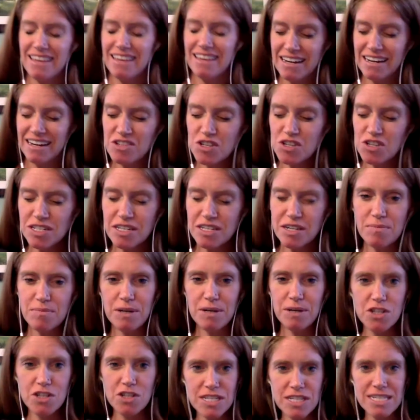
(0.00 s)
actually did a
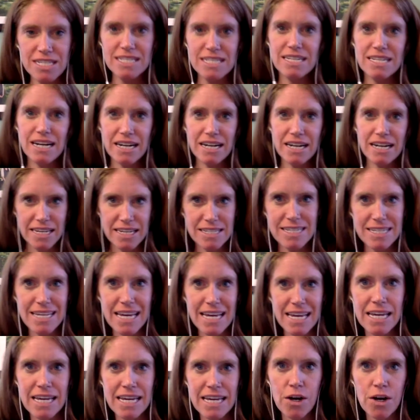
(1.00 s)
bunch of studies
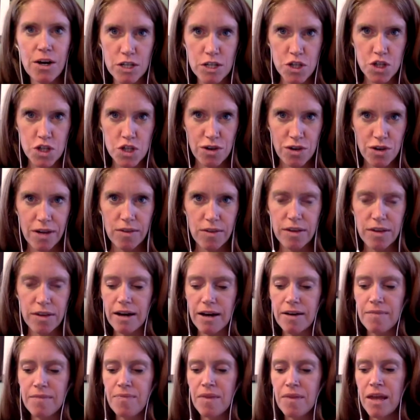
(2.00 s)
in
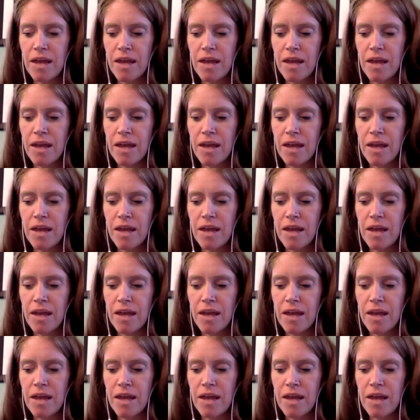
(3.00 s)
Australia,